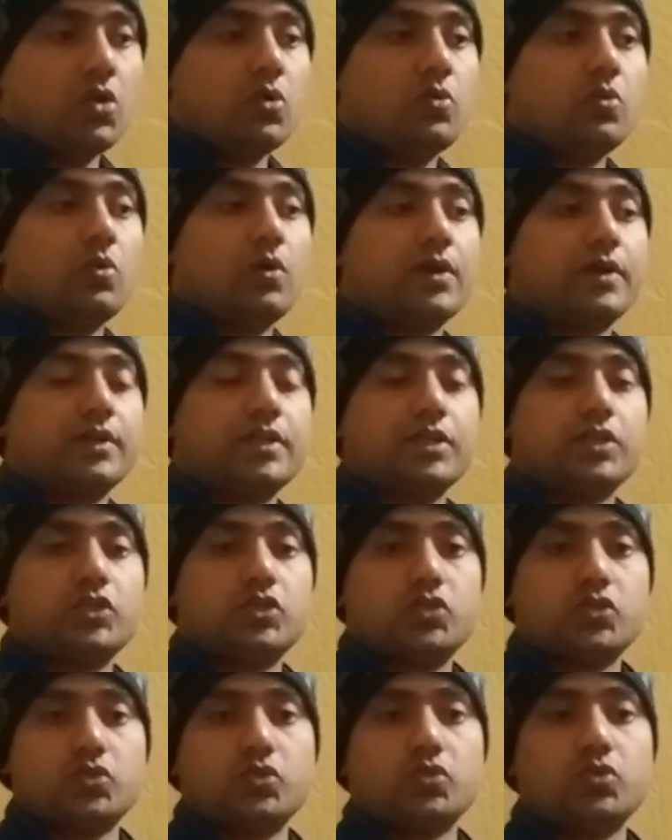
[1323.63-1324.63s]
who
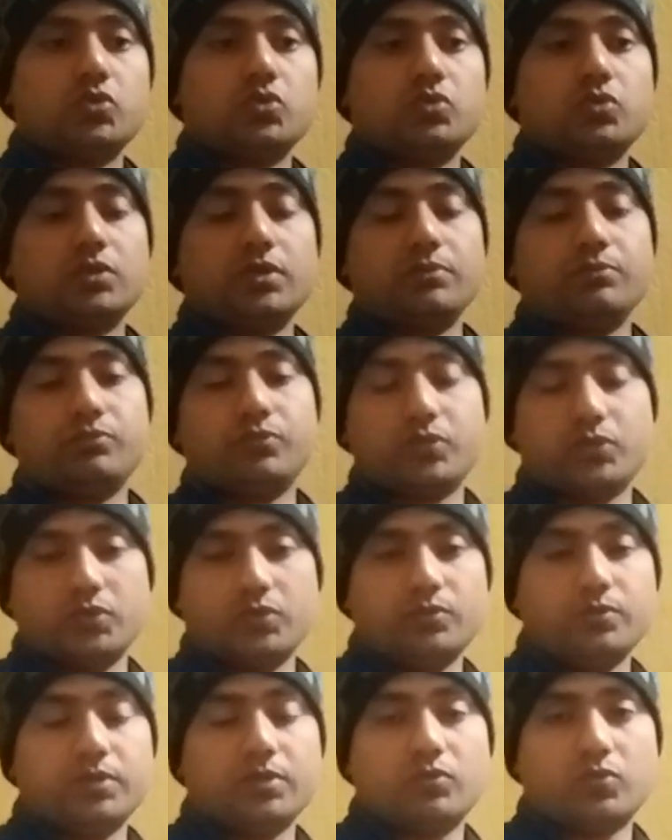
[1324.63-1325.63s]
wanted to
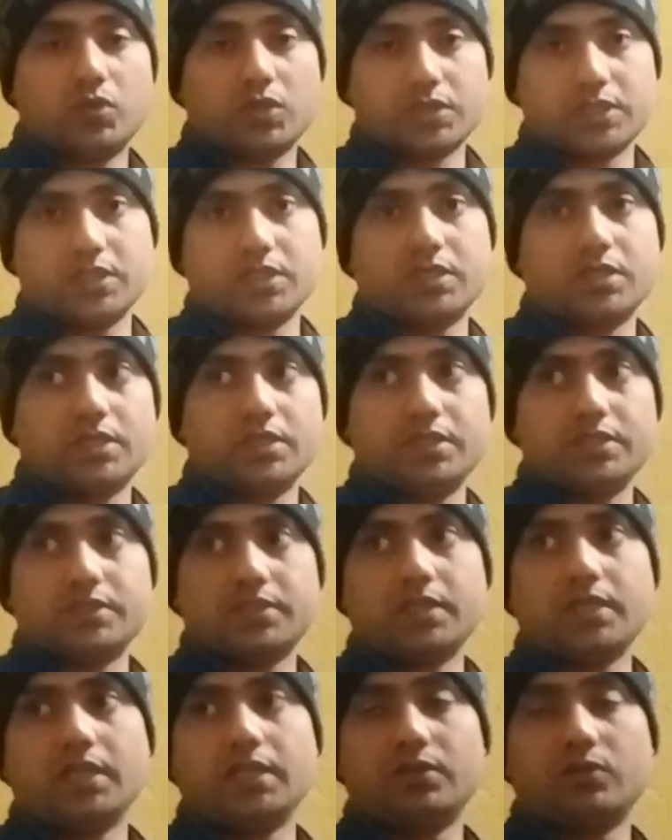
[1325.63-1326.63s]
improve the working
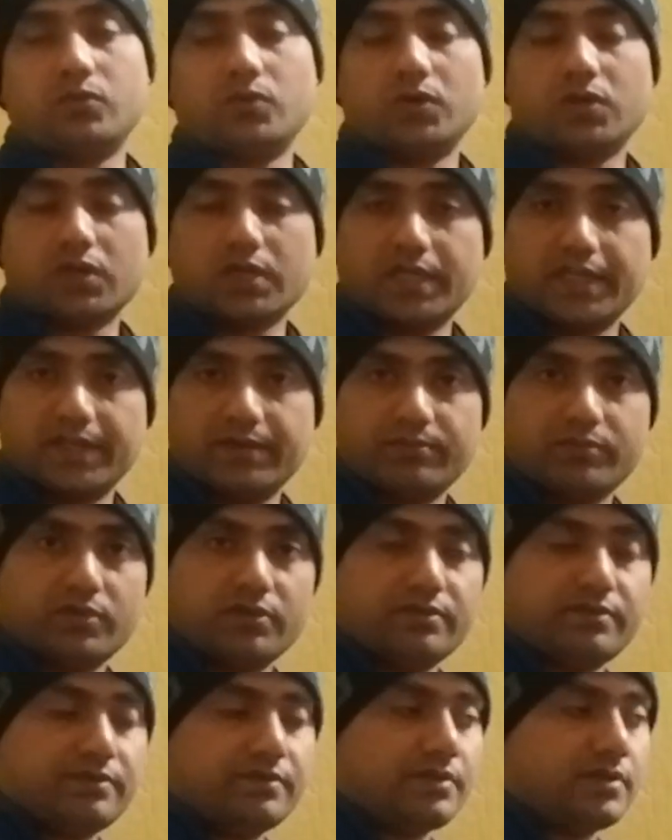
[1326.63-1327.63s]
condition and the work life
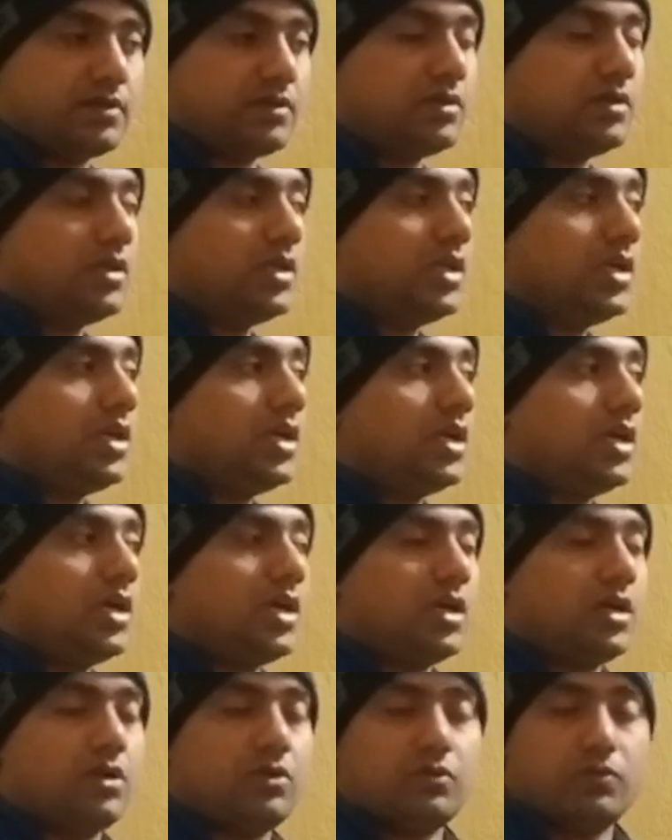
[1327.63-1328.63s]
of
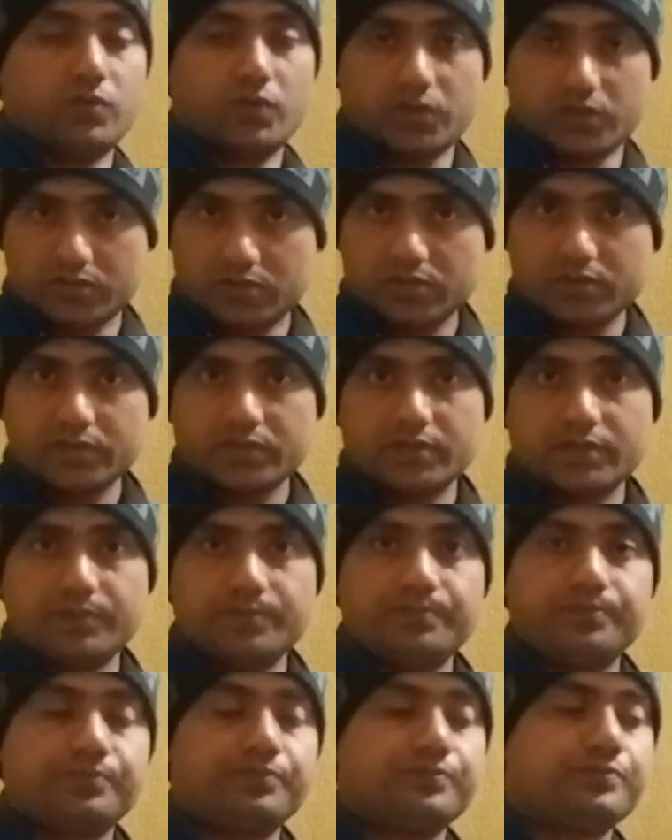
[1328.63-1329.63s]
workers.